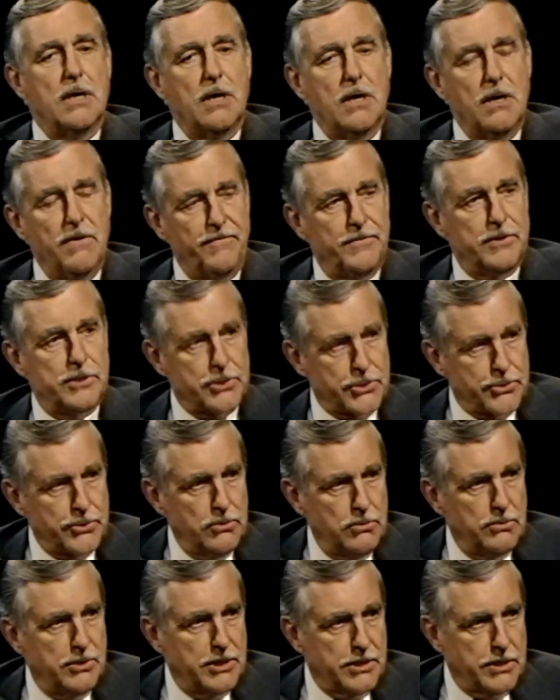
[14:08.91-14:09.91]
if it's
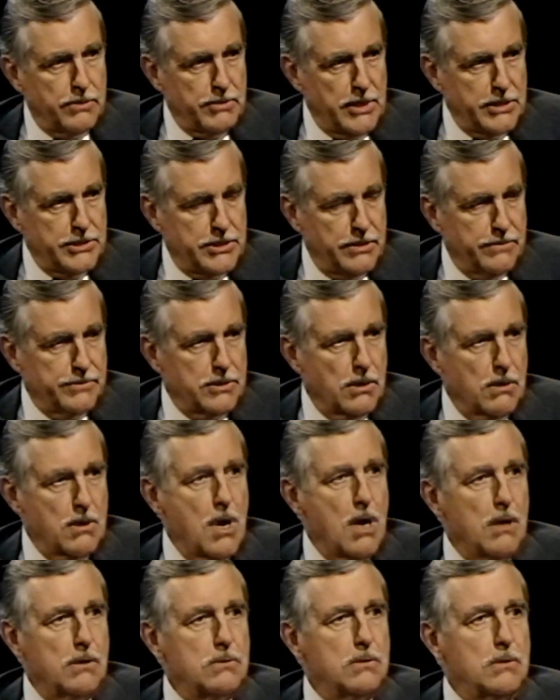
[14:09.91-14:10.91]
true that the redshifts are
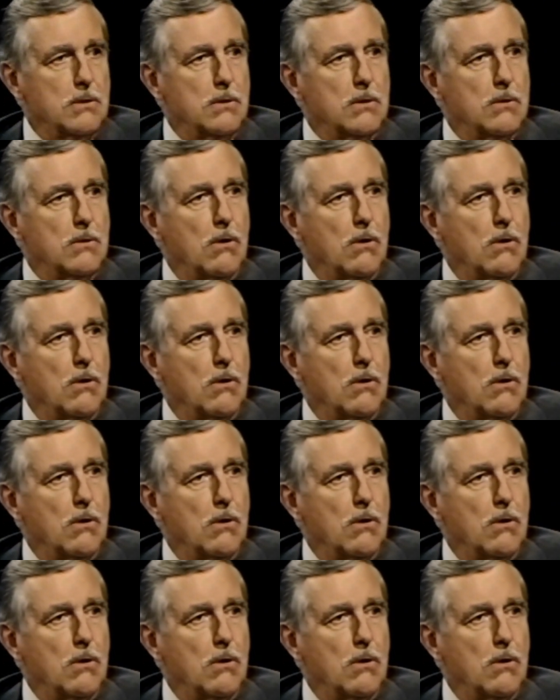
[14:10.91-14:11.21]
not uh,